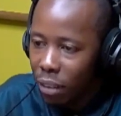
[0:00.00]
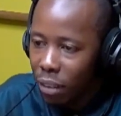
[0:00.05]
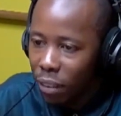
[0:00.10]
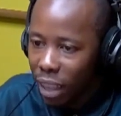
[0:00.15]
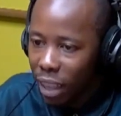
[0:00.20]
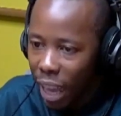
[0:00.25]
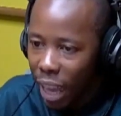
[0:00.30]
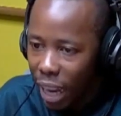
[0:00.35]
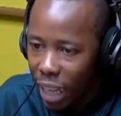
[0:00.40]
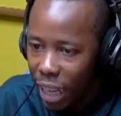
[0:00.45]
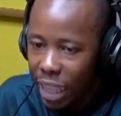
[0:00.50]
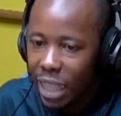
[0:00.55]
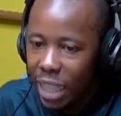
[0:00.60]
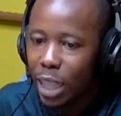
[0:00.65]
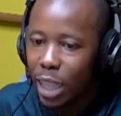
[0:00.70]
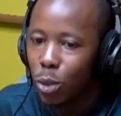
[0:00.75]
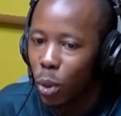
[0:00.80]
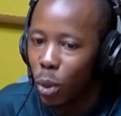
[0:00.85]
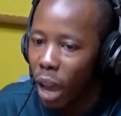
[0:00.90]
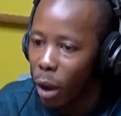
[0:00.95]
tafadhali,
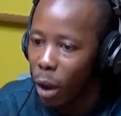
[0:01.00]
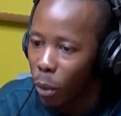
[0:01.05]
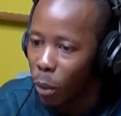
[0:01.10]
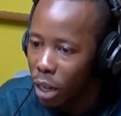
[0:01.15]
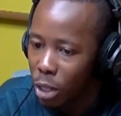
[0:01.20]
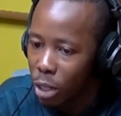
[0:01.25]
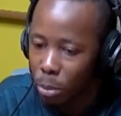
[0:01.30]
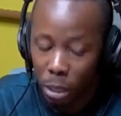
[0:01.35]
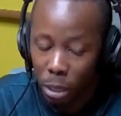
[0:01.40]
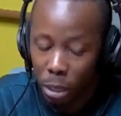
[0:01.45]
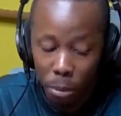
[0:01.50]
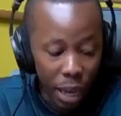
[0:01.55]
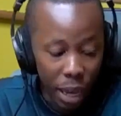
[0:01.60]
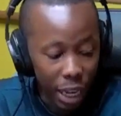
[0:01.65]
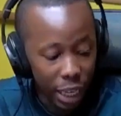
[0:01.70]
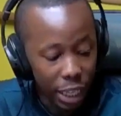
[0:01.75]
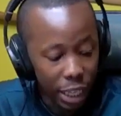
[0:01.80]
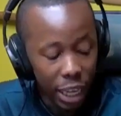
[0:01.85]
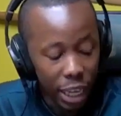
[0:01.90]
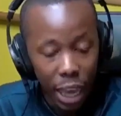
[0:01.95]
this is where I want to be
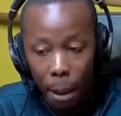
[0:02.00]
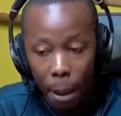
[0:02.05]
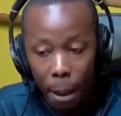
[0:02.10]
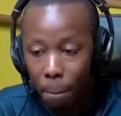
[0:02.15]
buried.